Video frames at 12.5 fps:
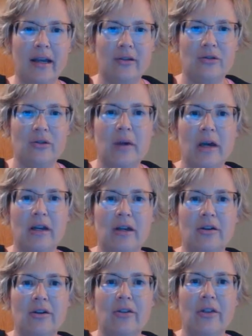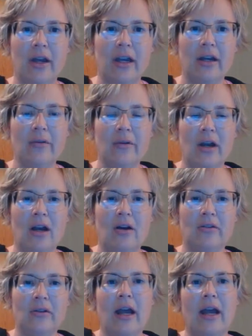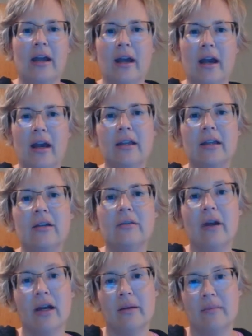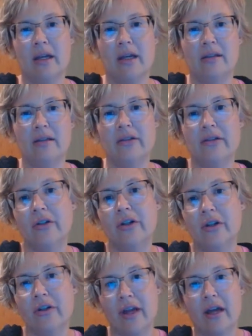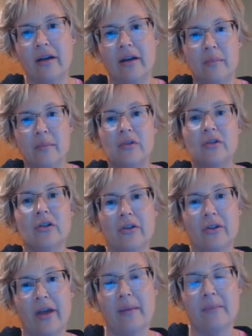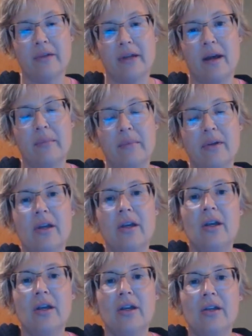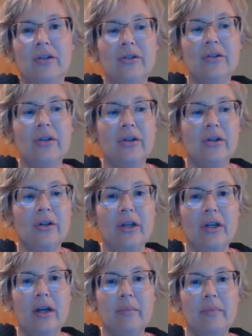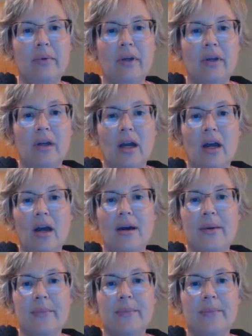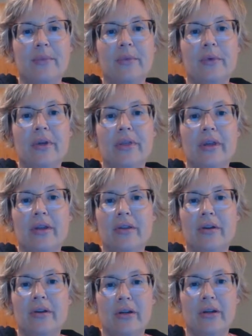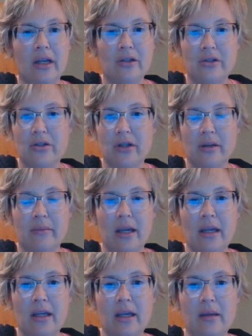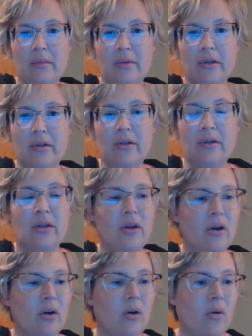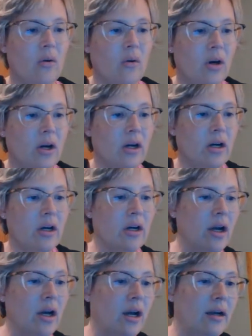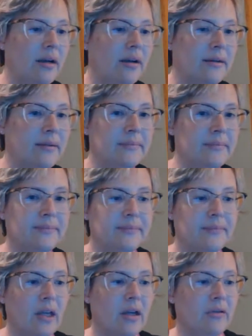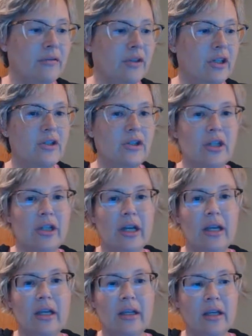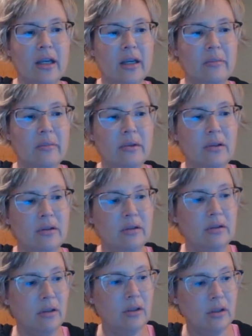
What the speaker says: extra monitor lying around, I highly recommend you hook that up to your laptop. You can hook it up with either an HDMI cable or a VGA cable,